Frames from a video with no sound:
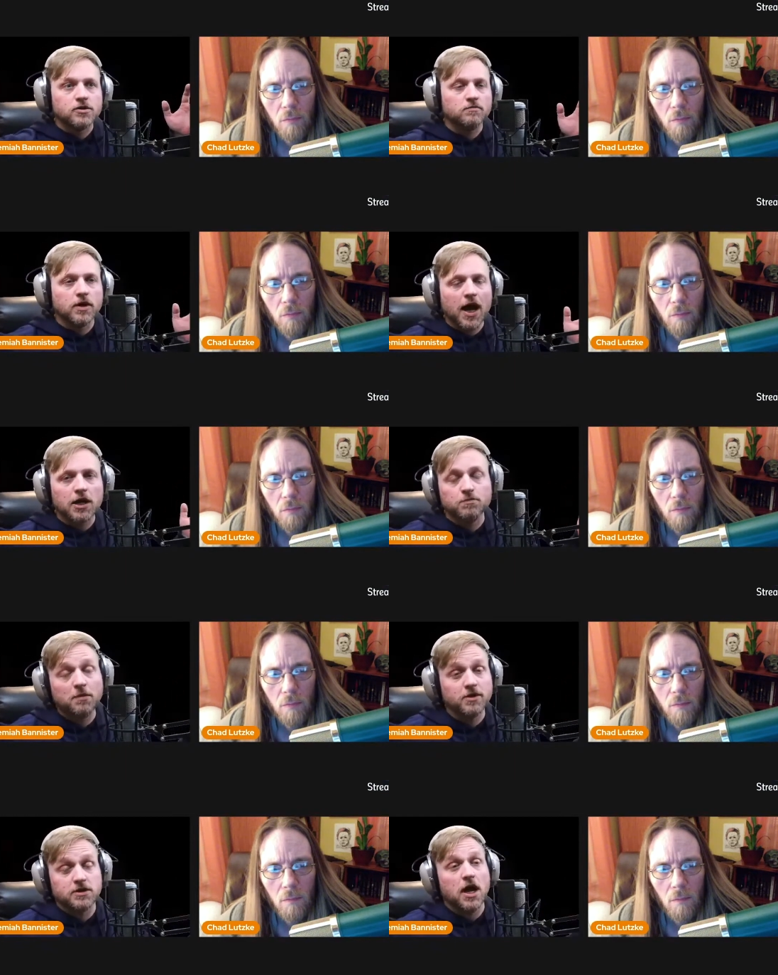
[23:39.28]
Speaker 1: know, some co-
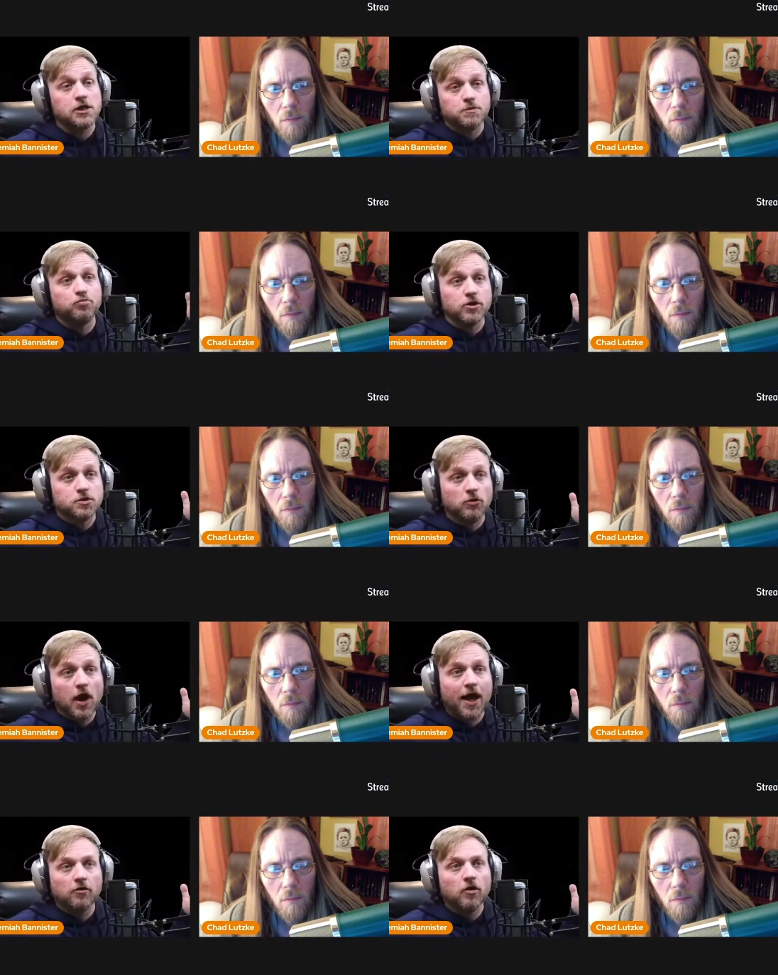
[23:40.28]
maybe it's a cosmic
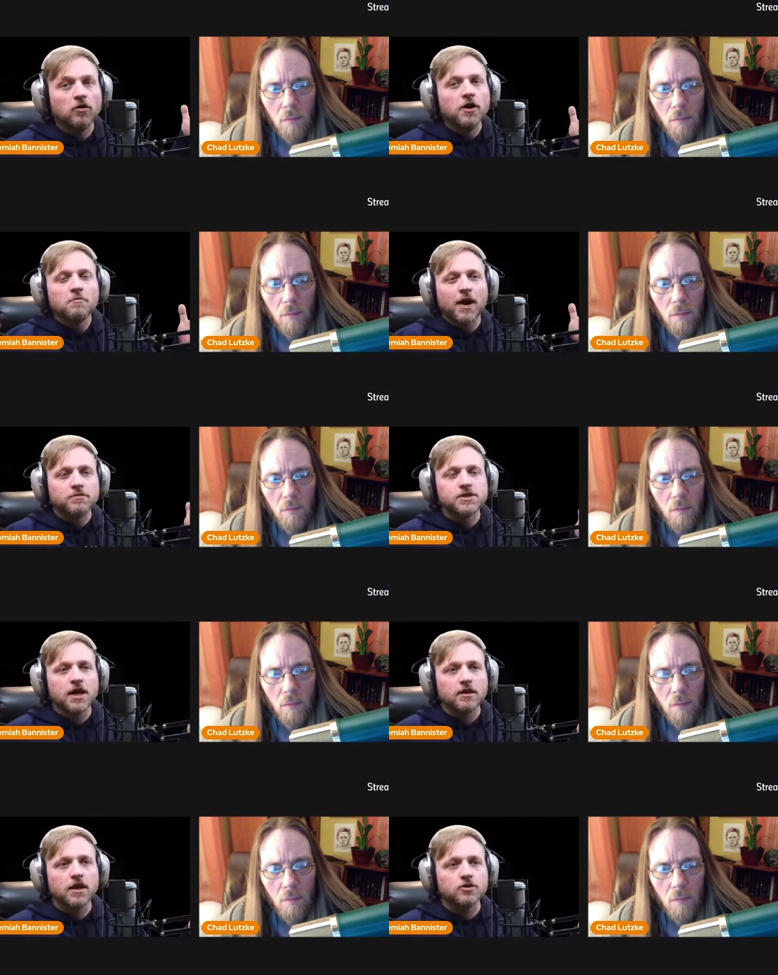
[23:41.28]
principle. I don't know, but I'm
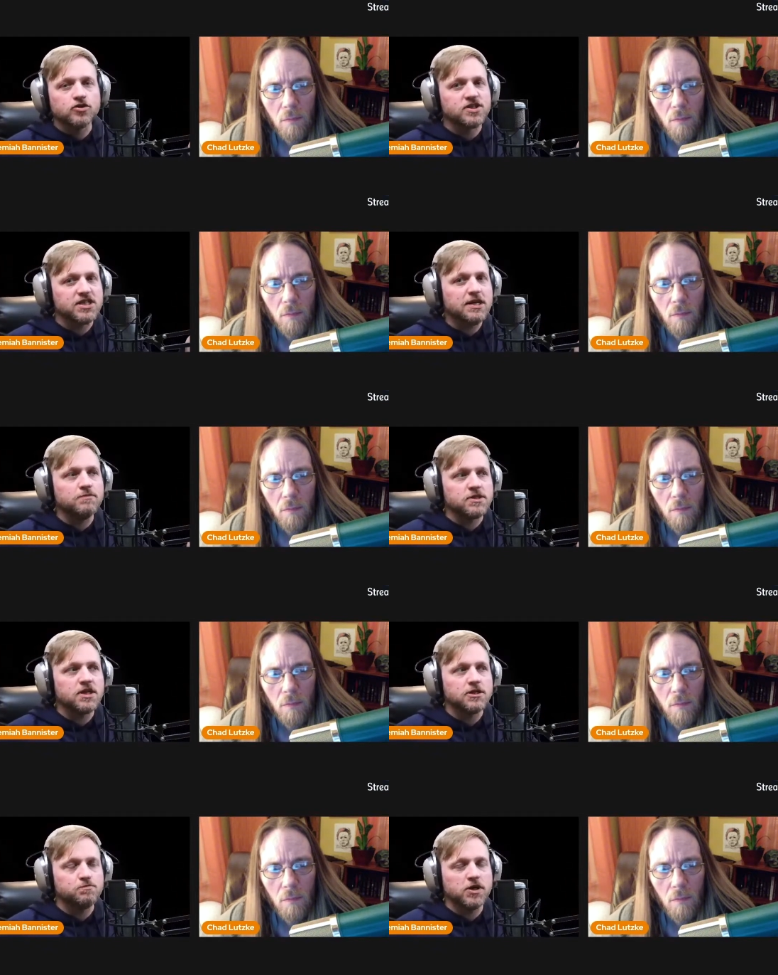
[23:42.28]
saying that it just seems
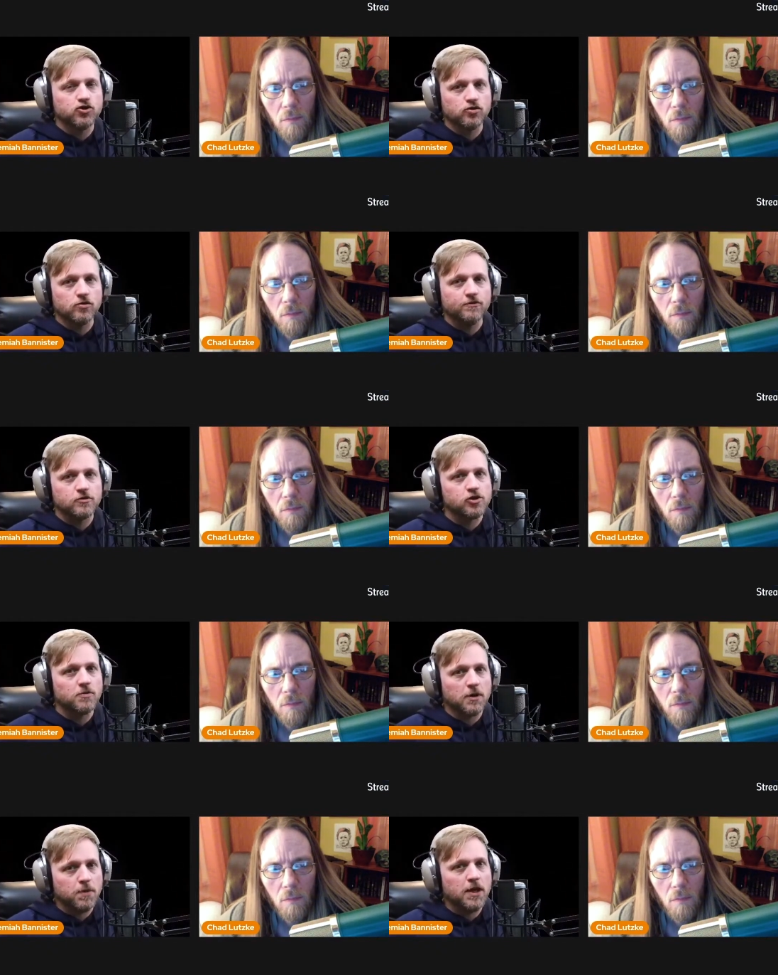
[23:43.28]
that it's been true for
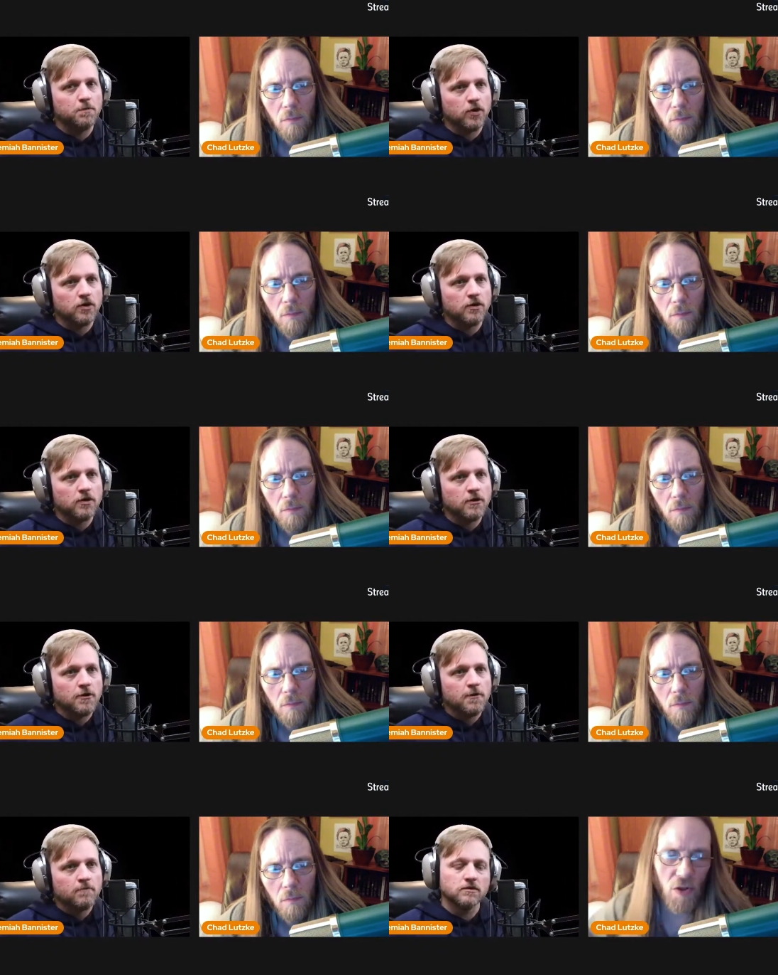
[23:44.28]
so many people.
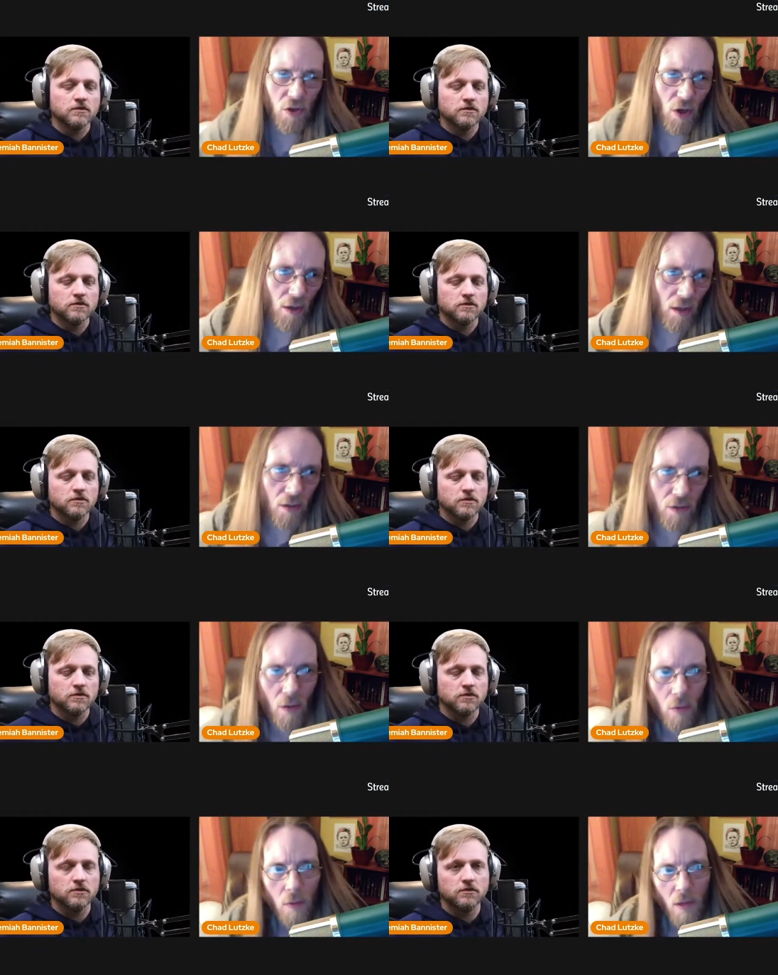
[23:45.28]
Speaker 2: But you're talking
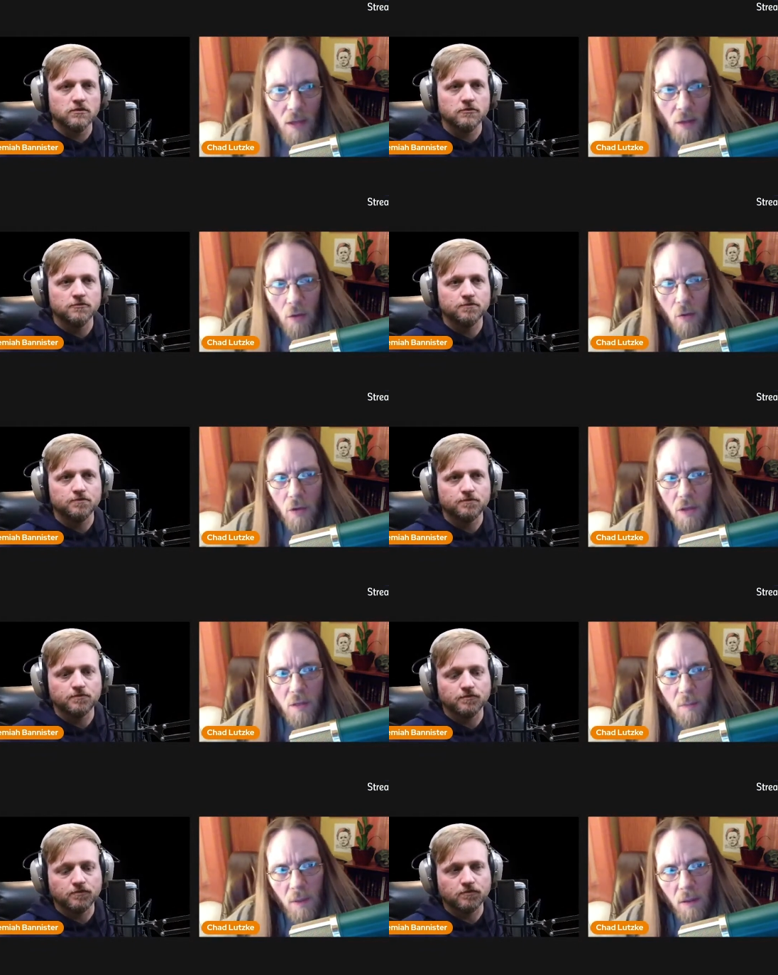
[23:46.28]
as though like you
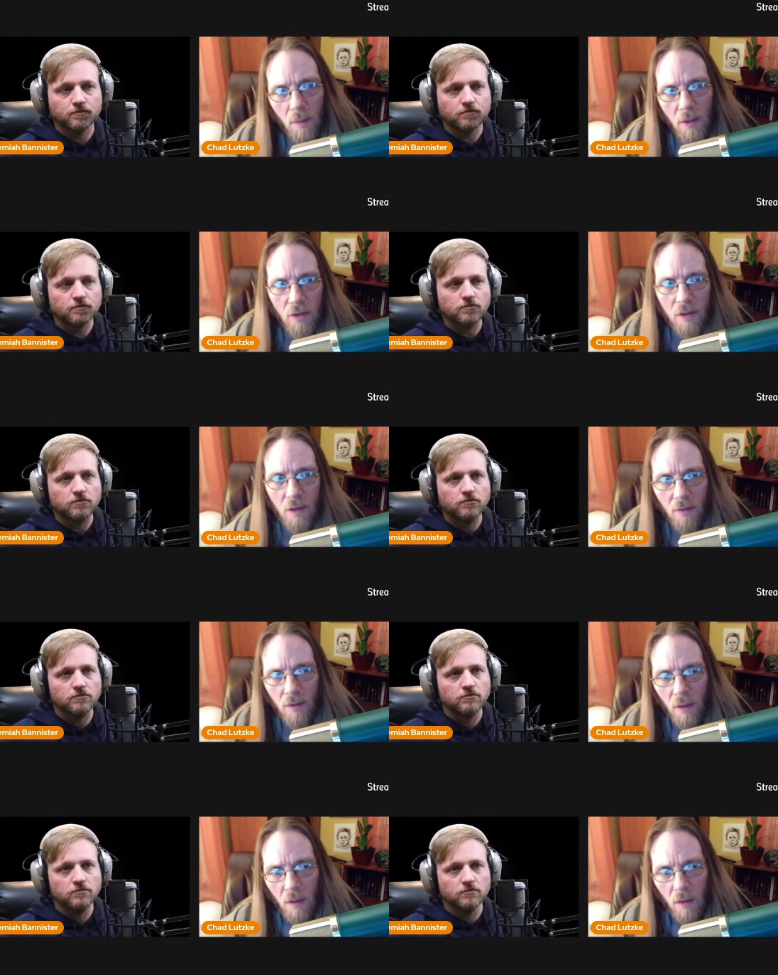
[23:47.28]
just spilled a bunch of
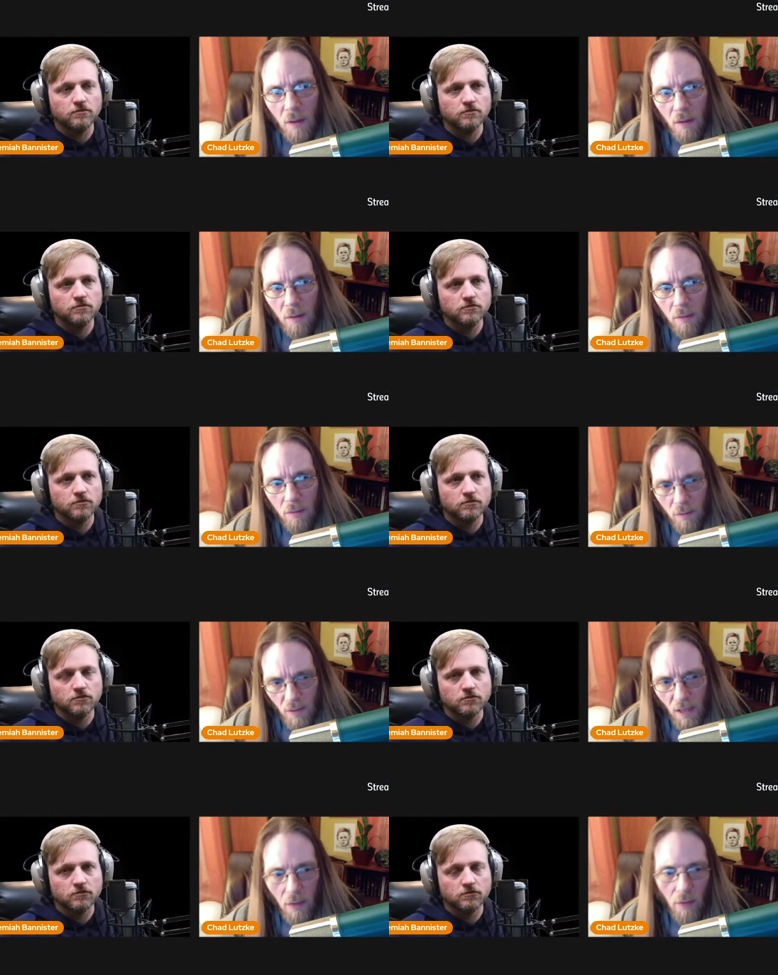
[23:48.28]
stuff
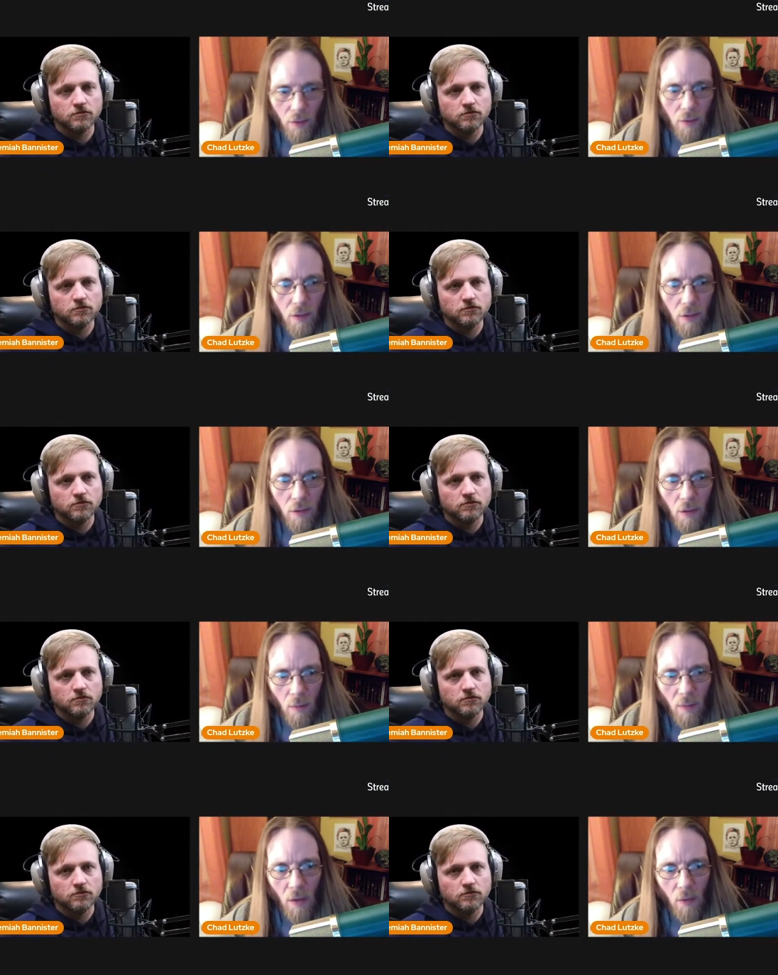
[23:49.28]
now and
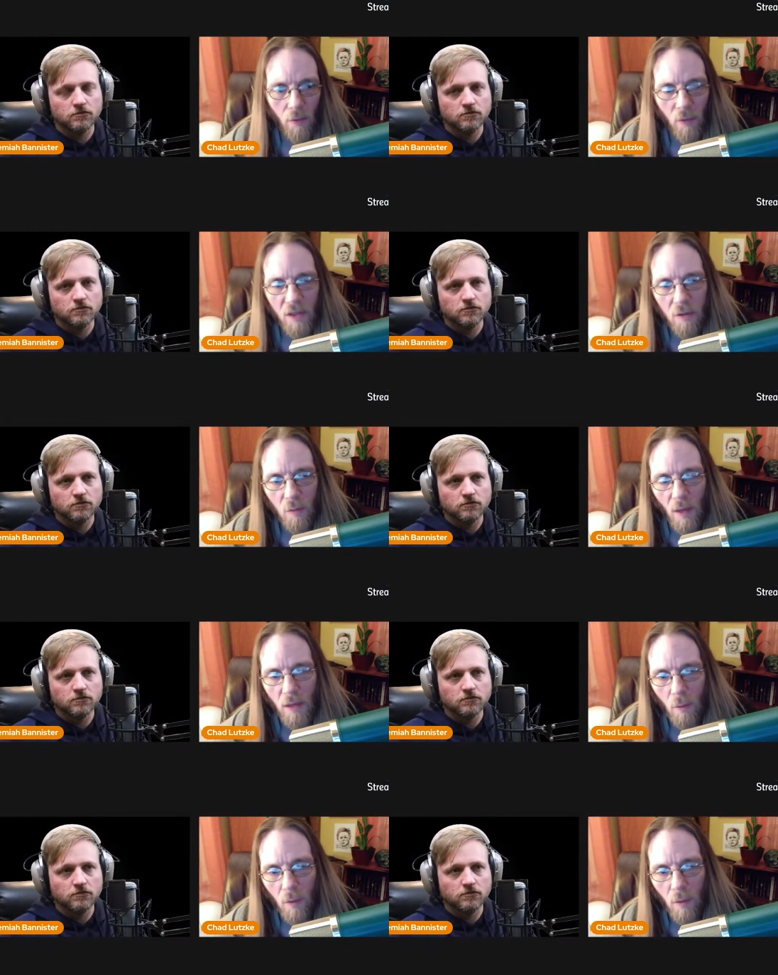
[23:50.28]
earlier about the reasons why